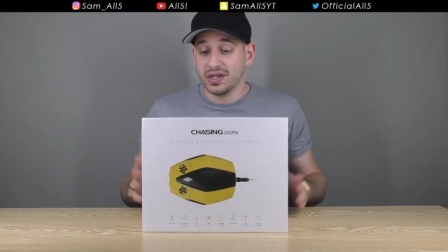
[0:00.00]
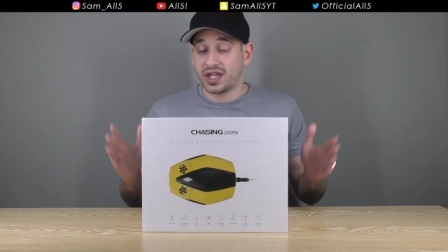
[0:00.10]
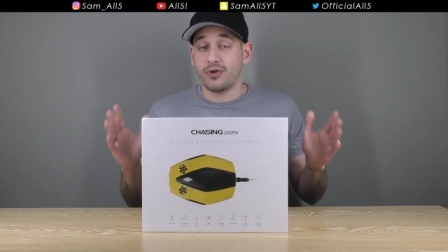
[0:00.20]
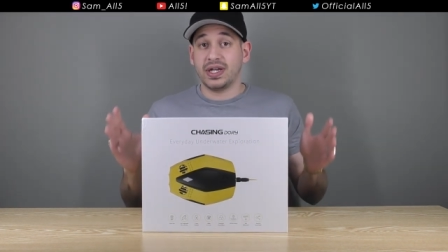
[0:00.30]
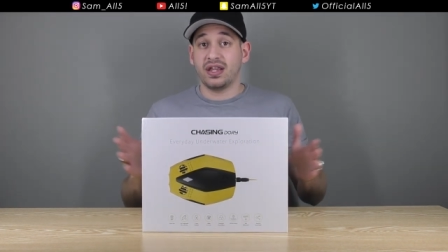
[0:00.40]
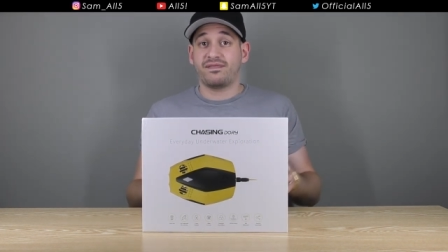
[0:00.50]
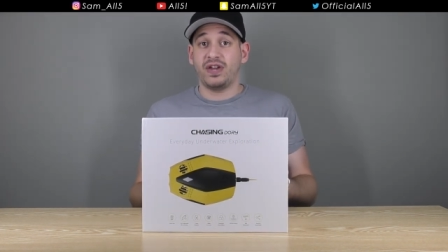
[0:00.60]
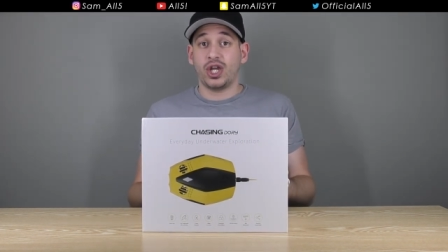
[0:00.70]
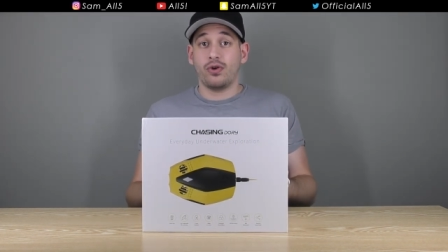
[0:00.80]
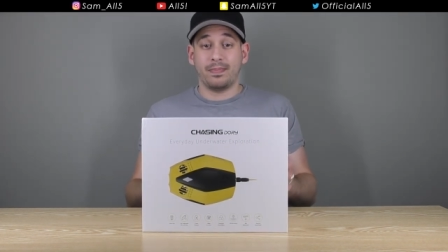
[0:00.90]
So in this
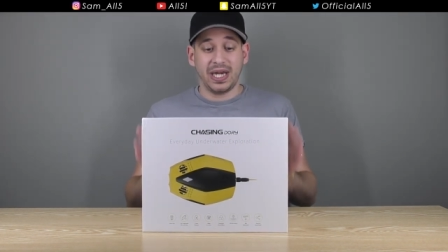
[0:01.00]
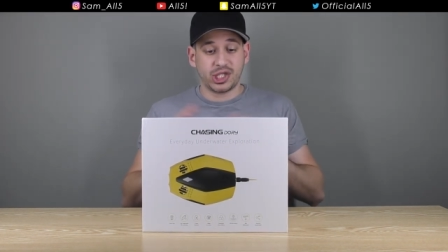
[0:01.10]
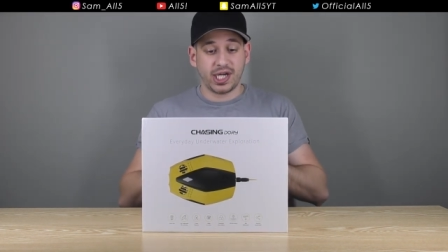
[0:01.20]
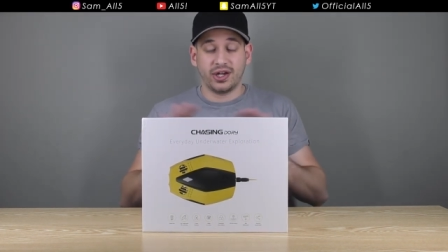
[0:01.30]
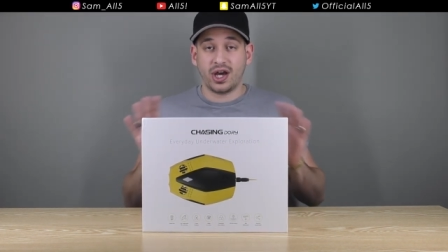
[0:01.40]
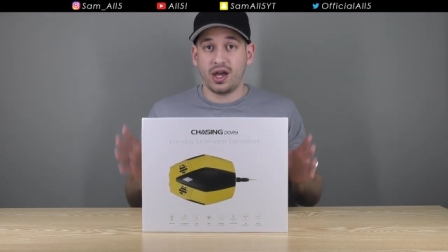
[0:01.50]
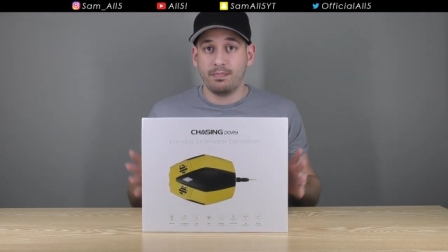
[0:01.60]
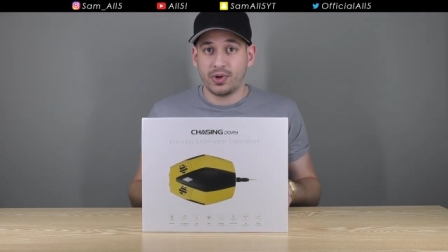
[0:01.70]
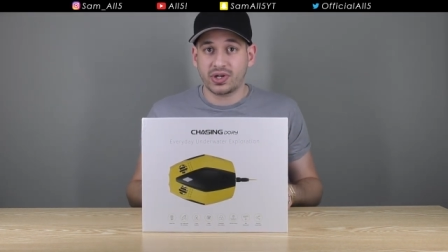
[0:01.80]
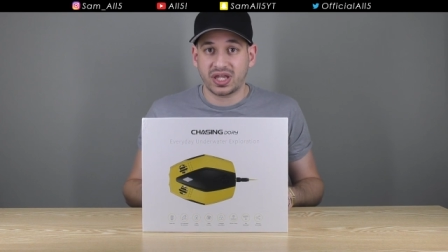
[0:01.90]
video, I'm literally gonna
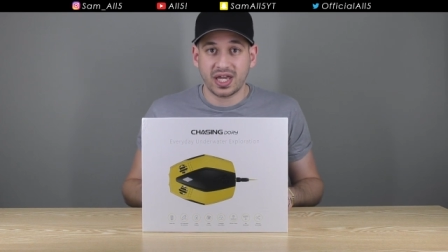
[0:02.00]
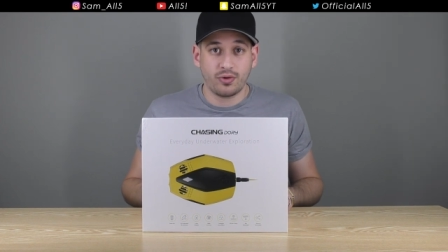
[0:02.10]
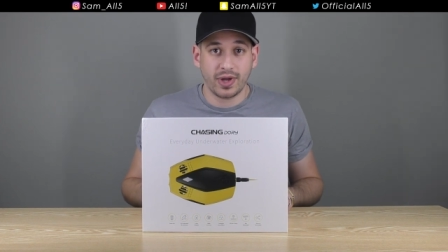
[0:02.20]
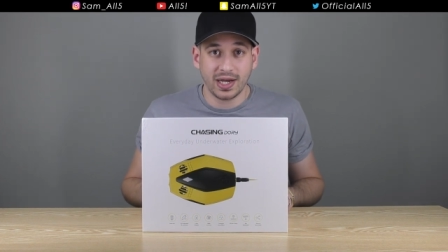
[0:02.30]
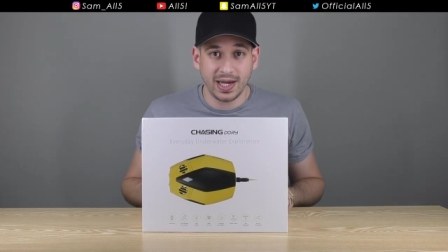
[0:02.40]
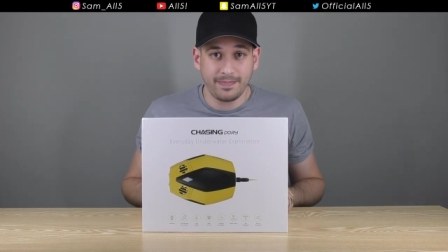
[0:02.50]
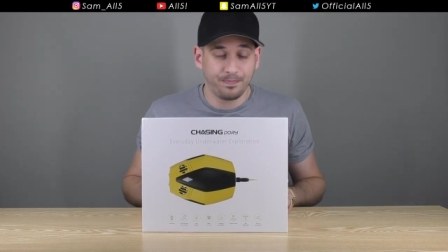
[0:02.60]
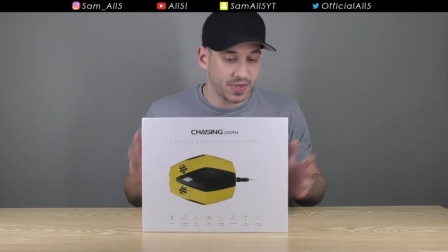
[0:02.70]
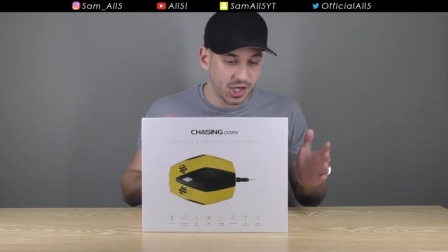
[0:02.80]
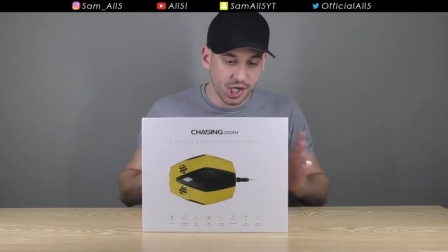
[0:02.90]
unbox it
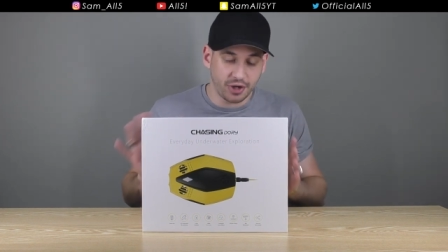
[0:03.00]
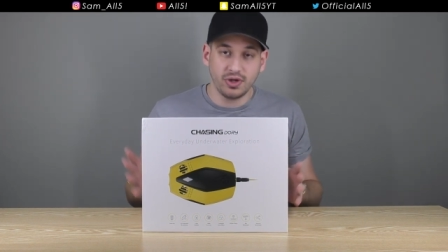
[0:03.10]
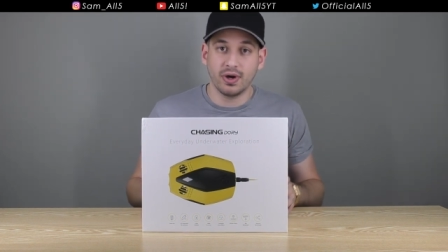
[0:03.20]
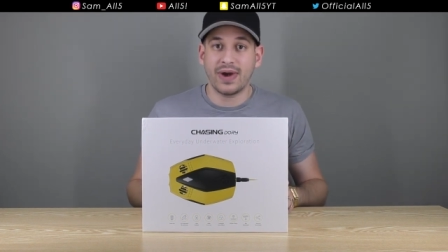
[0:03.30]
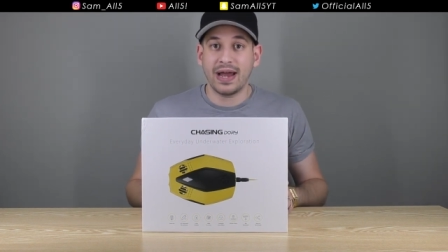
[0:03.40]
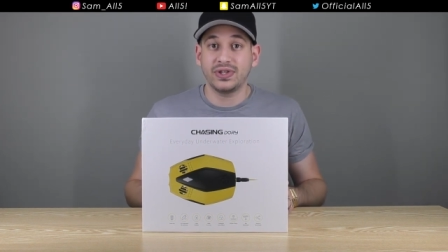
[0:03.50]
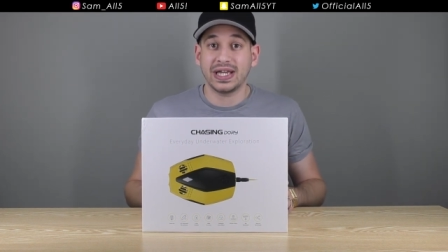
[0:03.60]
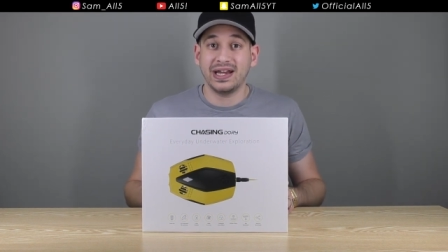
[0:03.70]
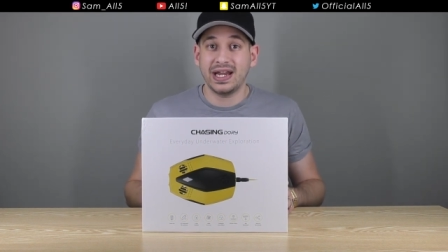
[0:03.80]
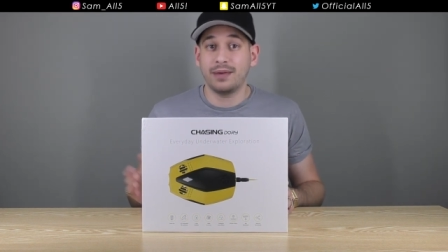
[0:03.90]
quickly, show you
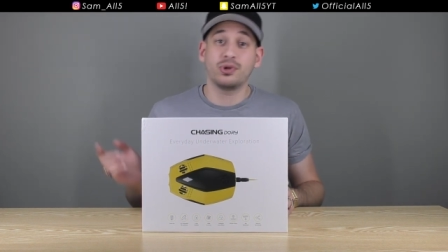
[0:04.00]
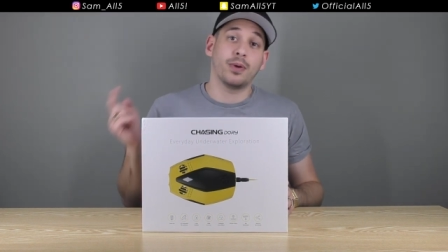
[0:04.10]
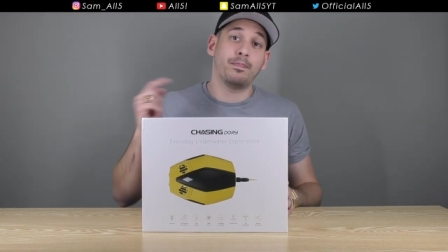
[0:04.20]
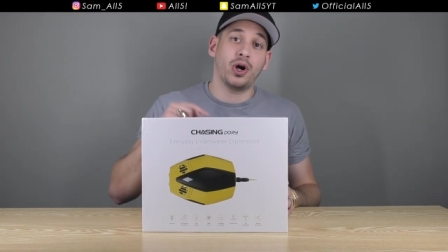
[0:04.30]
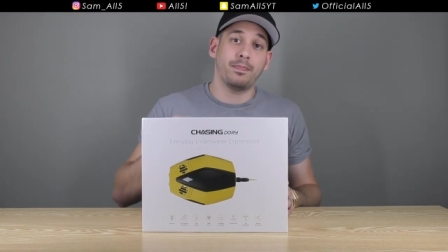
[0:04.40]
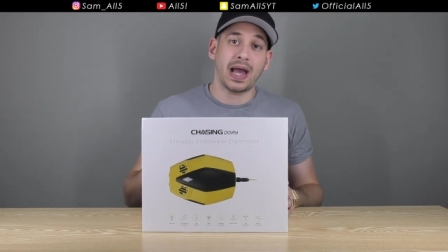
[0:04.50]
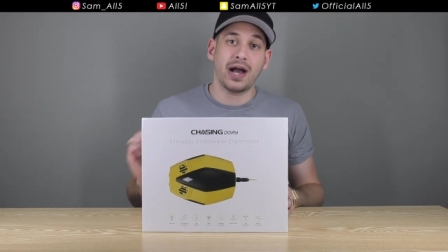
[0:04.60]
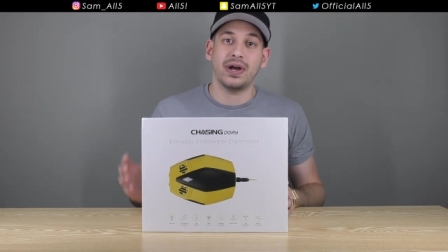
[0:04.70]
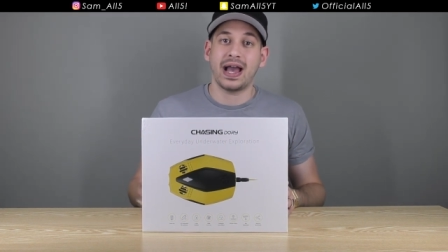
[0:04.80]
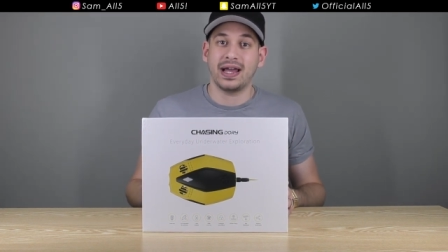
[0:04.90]
around, and then I'm gonna pop
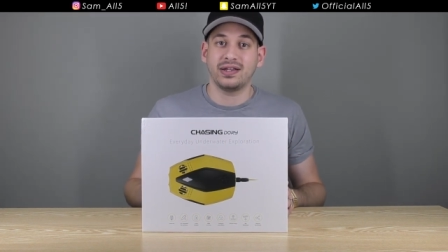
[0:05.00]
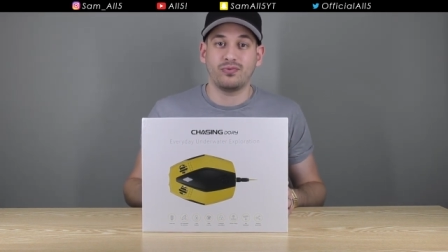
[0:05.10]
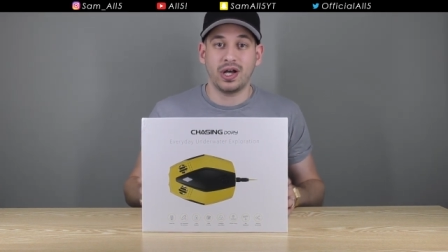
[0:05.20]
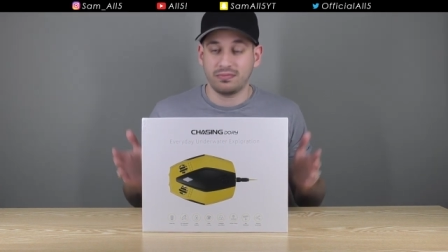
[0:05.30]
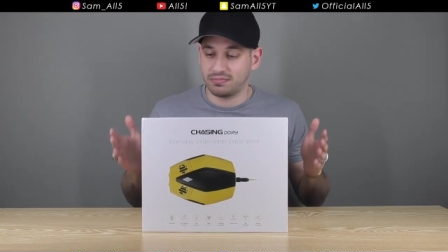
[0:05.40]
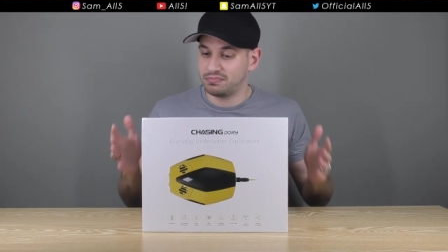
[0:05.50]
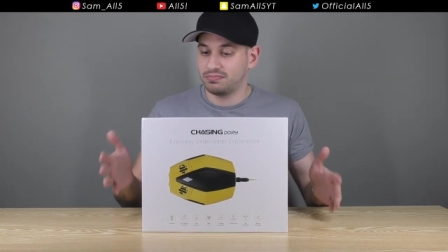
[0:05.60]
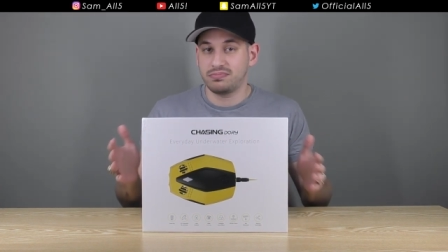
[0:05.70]
out and well,